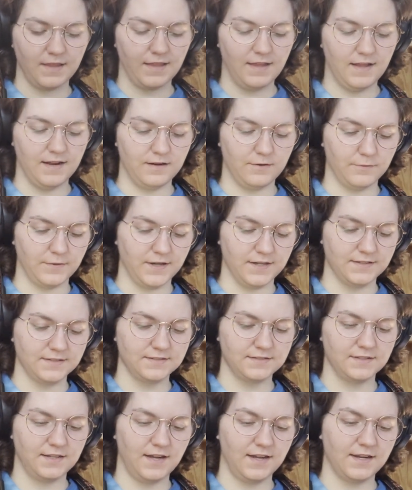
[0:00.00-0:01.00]

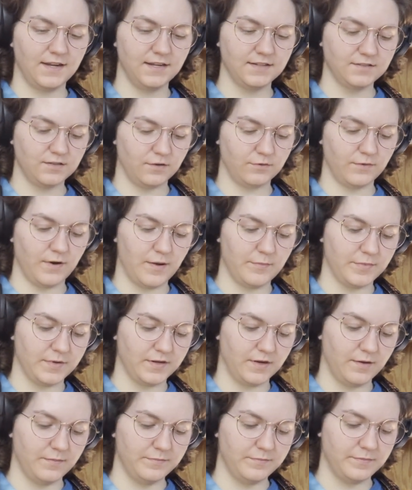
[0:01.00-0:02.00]
Anyways, I guess I'll wrap
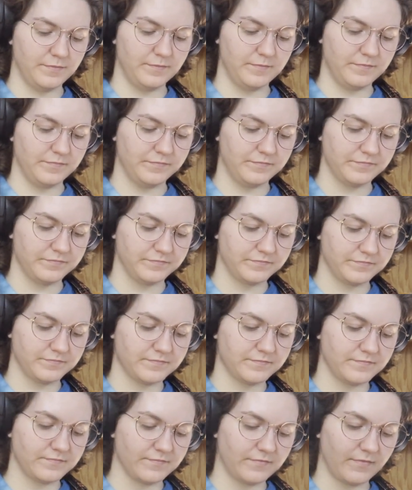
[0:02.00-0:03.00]
it up.
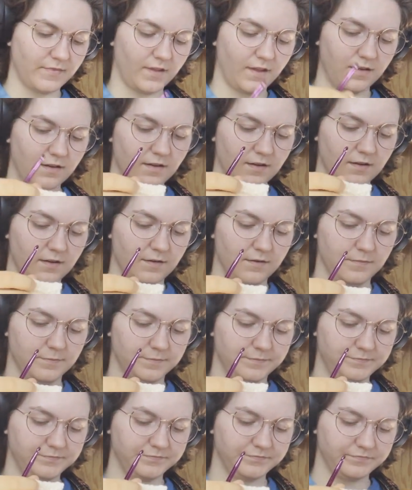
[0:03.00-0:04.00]

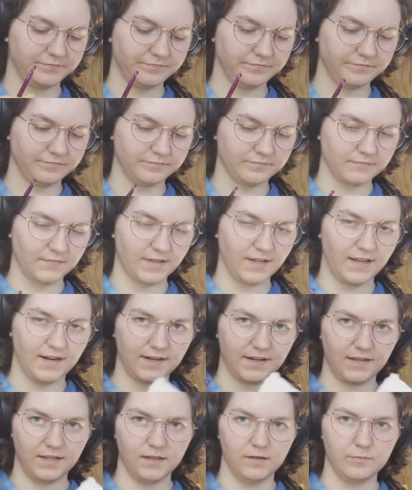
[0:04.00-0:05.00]

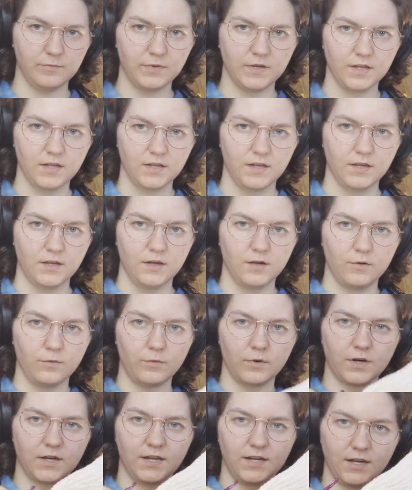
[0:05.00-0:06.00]
Gotta keep
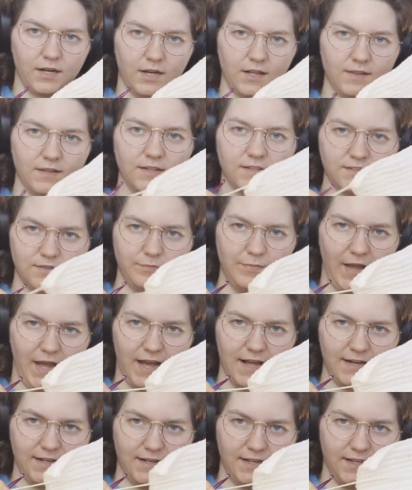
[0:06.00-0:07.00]
working on this
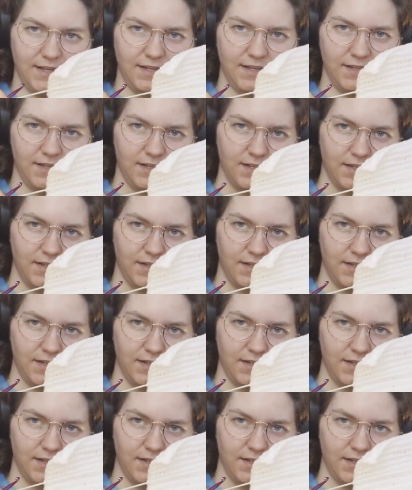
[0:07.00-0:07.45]
baddie.